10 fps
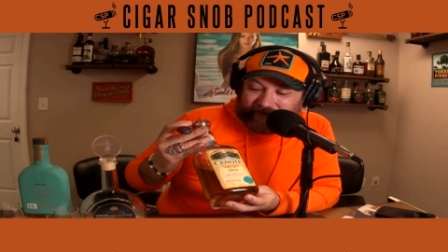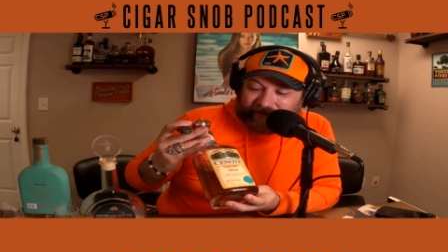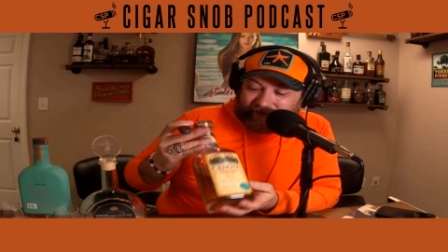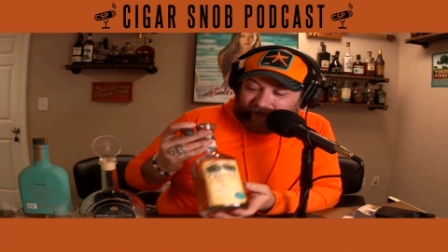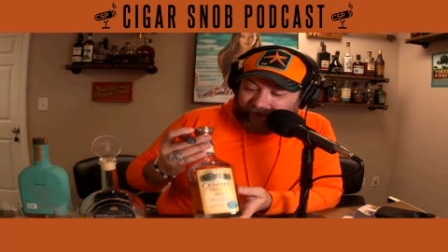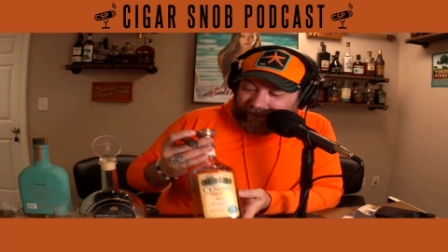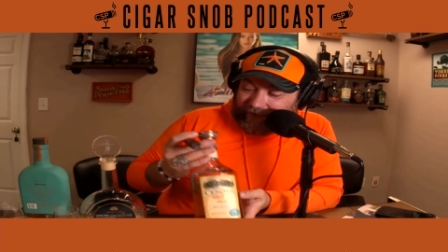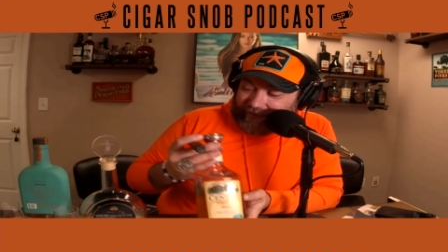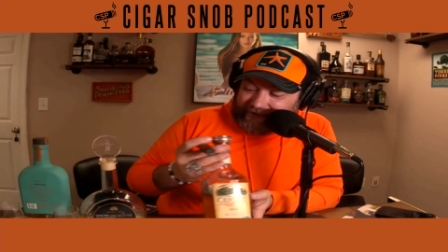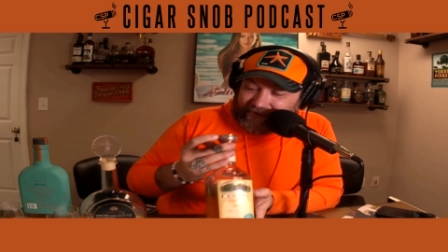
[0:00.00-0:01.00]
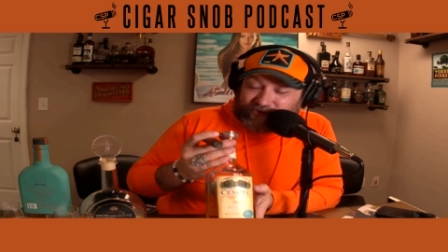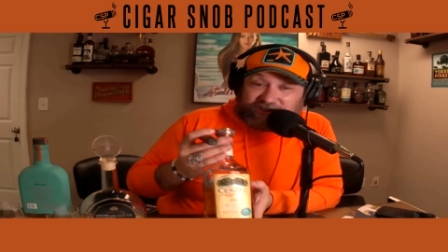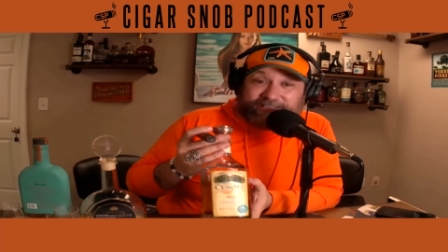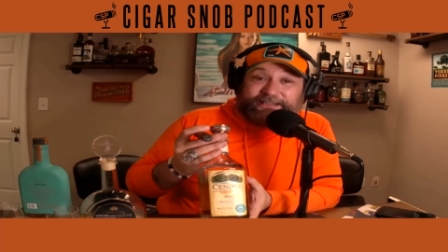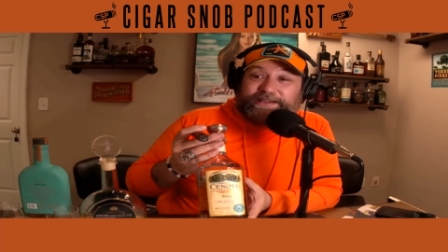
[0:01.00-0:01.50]
so all right, so
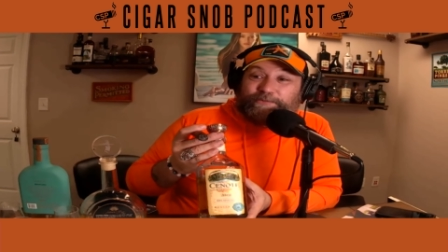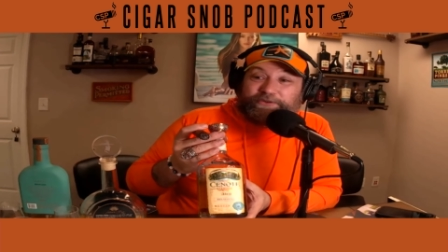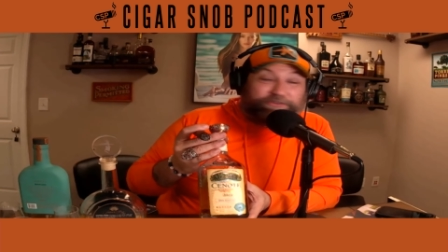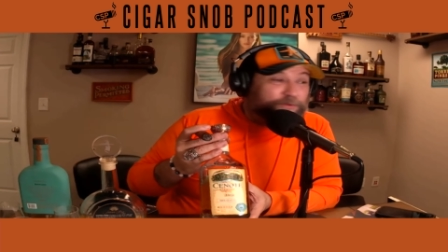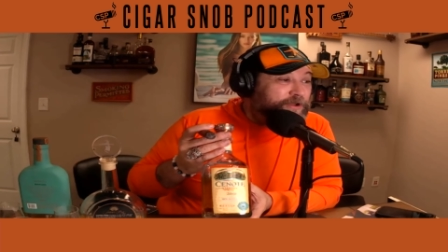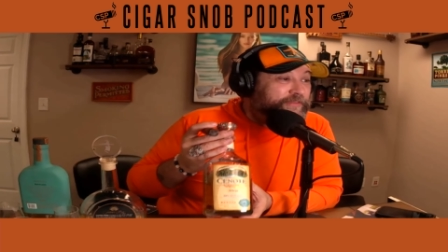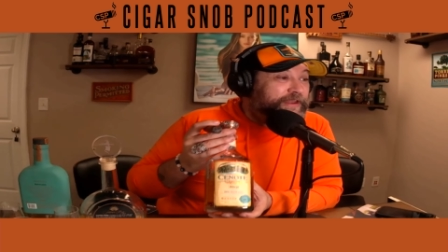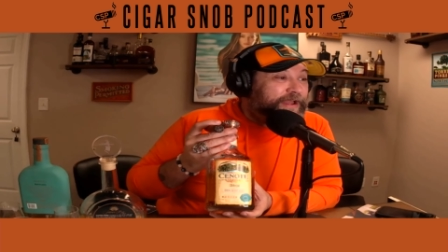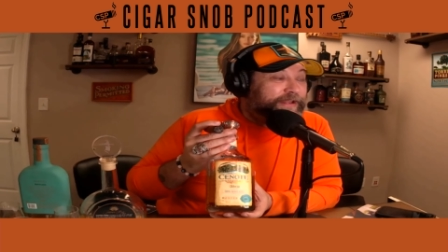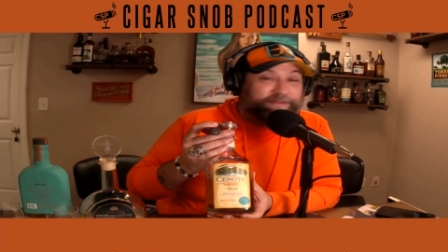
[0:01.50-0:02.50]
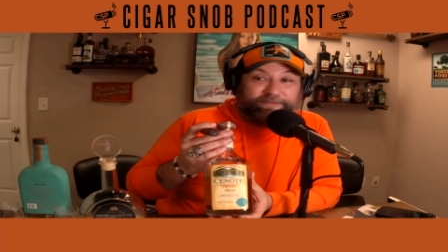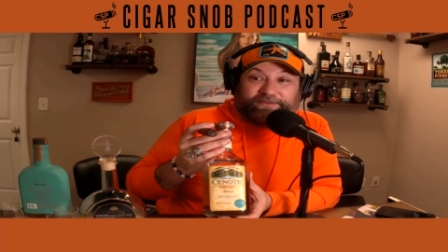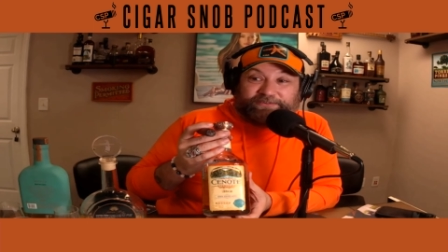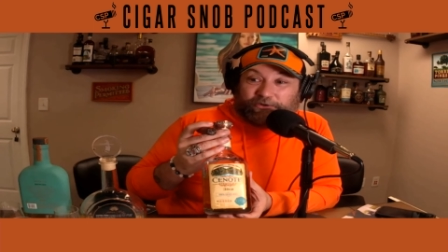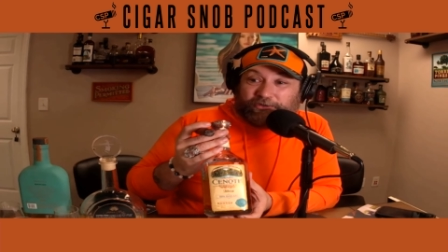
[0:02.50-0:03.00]
C was the one that I the
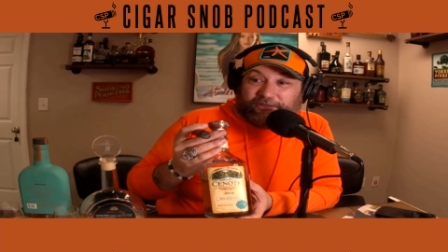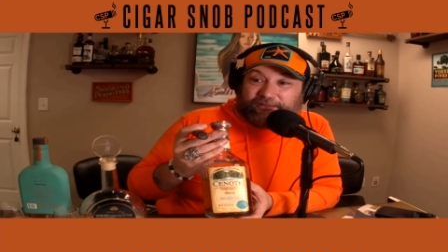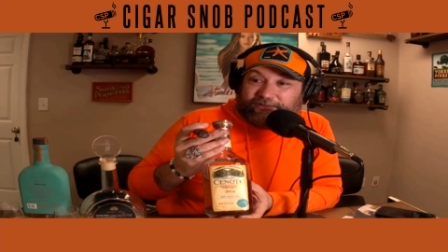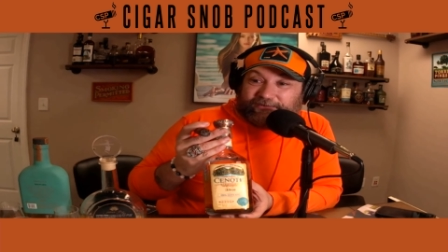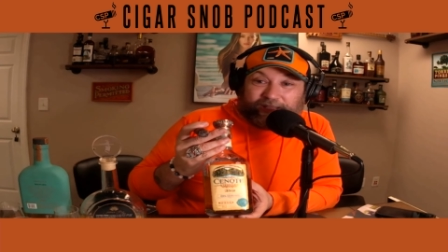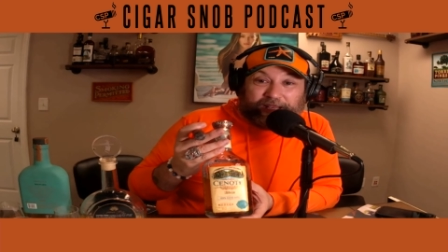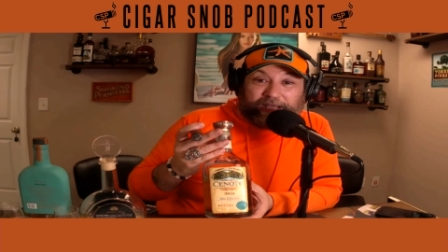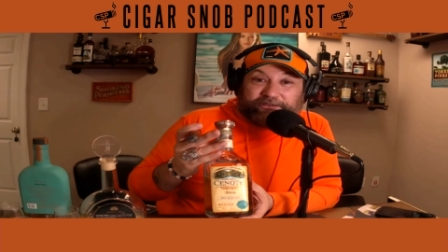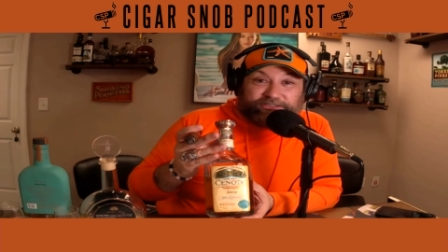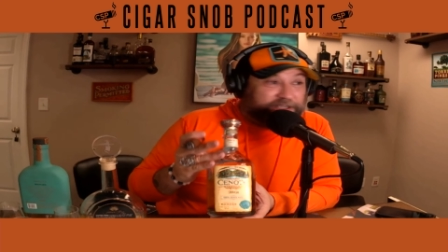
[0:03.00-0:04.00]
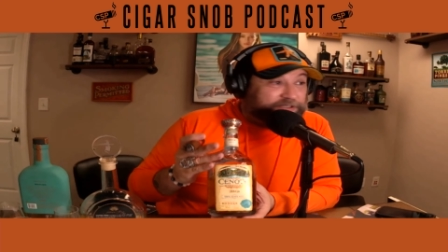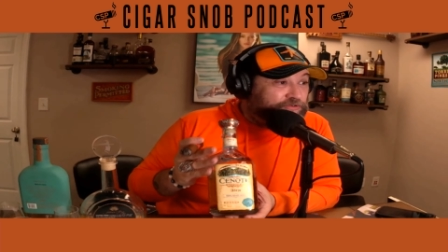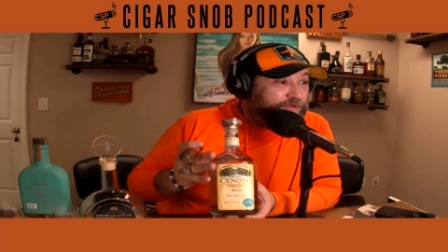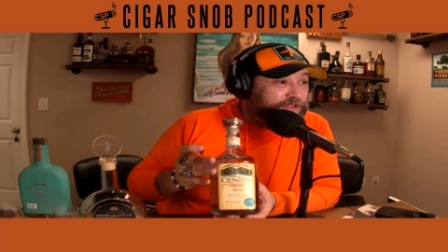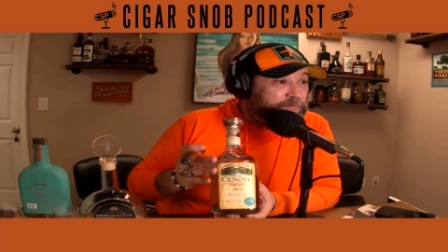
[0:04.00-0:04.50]
cenote. That's the la- I just like to
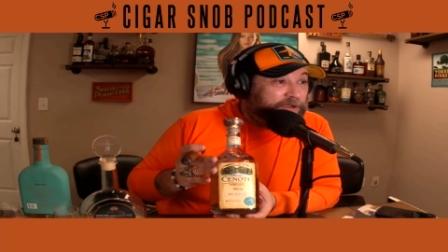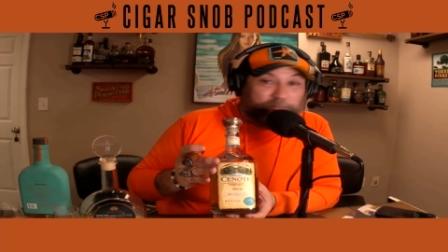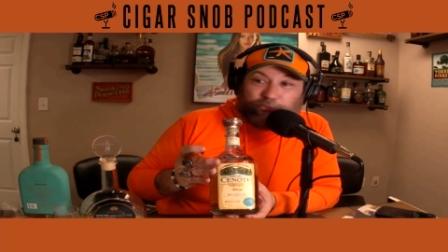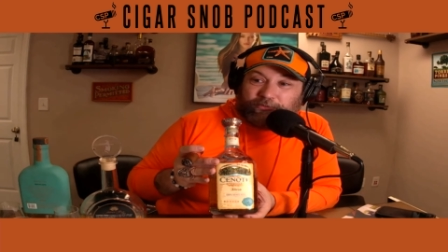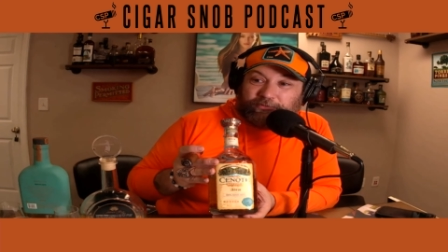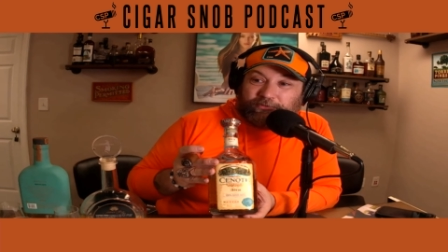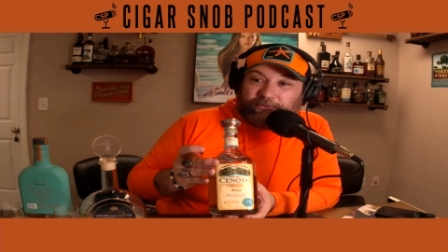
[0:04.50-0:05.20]
drink this by the pool.